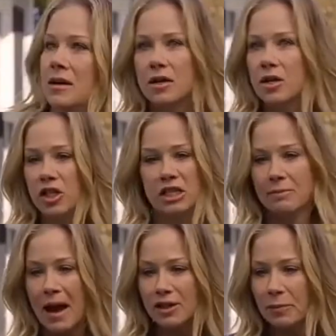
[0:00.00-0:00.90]
She
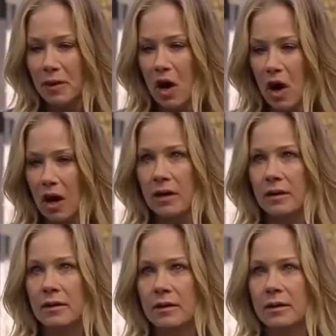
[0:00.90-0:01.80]
smashed up a car.
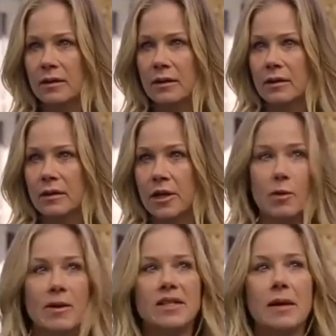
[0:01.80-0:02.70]
You know what?
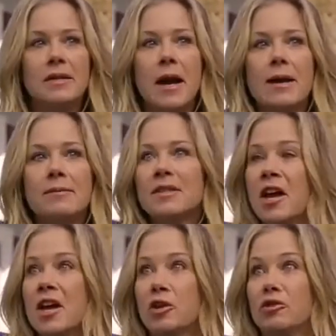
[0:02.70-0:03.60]
Sometimes
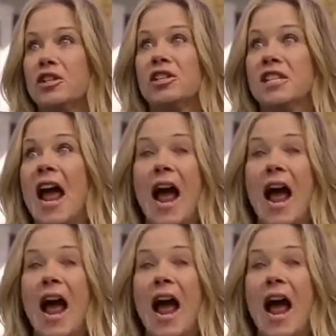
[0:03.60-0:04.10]
you just snap.